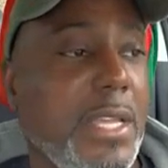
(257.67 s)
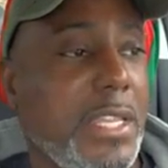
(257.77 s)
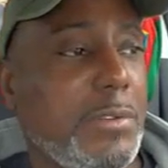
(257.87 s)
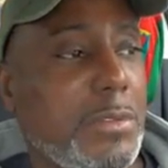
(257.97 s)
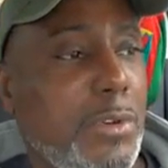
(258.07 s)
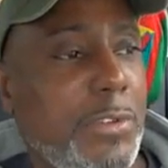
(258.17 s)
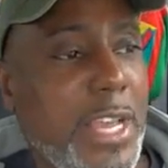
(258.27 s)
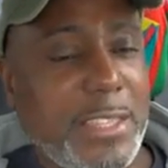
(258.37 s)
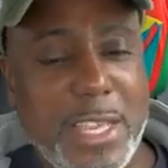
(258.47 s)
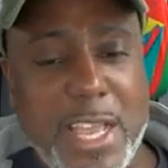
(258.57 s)
There was a movie,
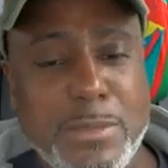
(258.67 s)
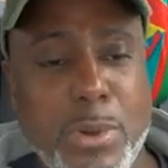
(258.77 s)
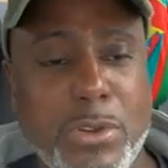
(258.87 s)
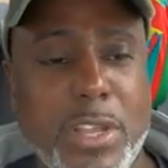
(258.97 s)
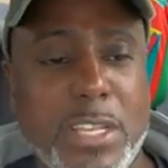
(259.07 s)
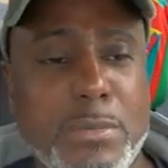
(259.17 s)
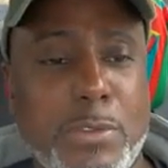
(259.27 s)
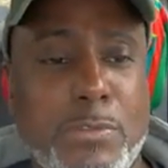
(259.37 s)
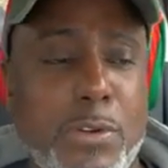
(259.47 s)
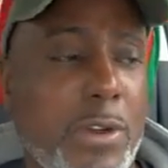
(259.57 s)
and I think I spoke on this
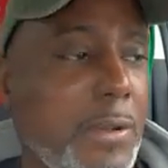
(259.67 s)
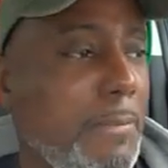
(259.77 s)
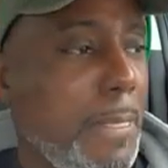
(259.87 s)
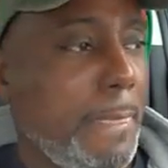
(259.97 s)
before,